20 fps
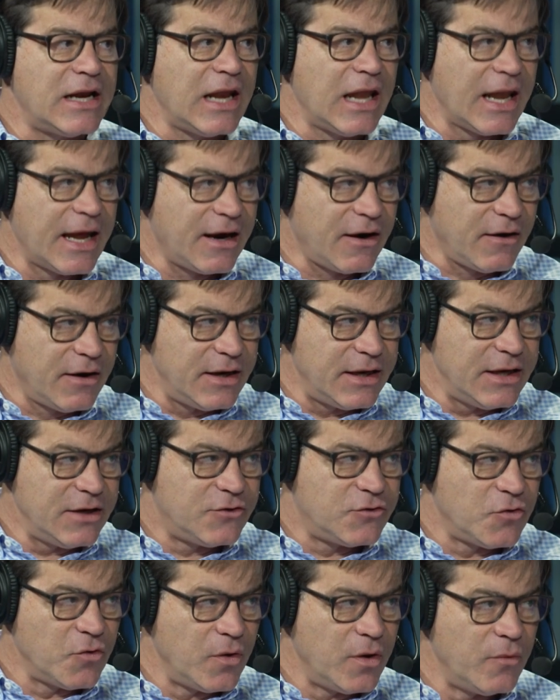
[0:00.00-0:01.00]
clarity
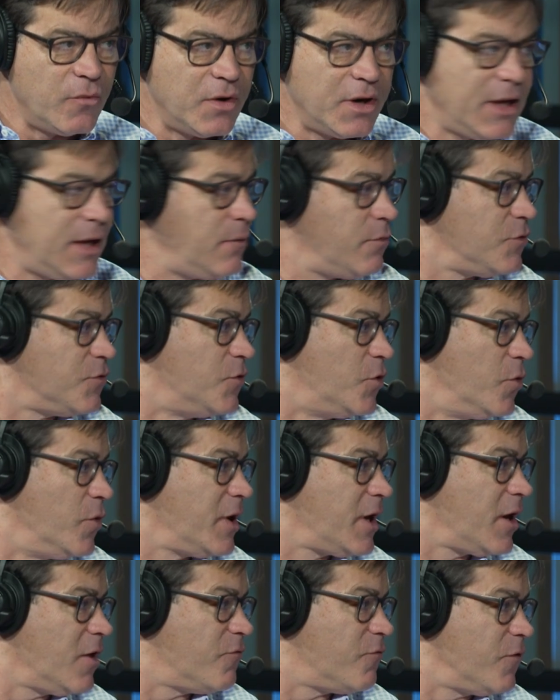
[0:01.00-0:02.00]
to it when he was
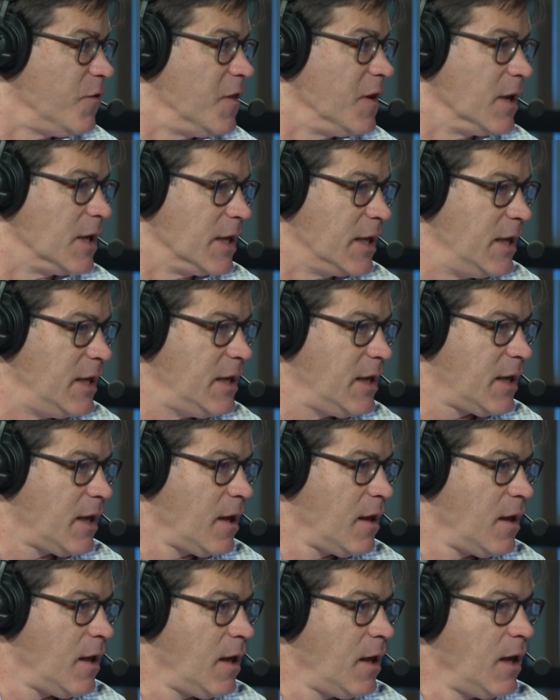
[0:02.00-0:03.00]
doing it for the league.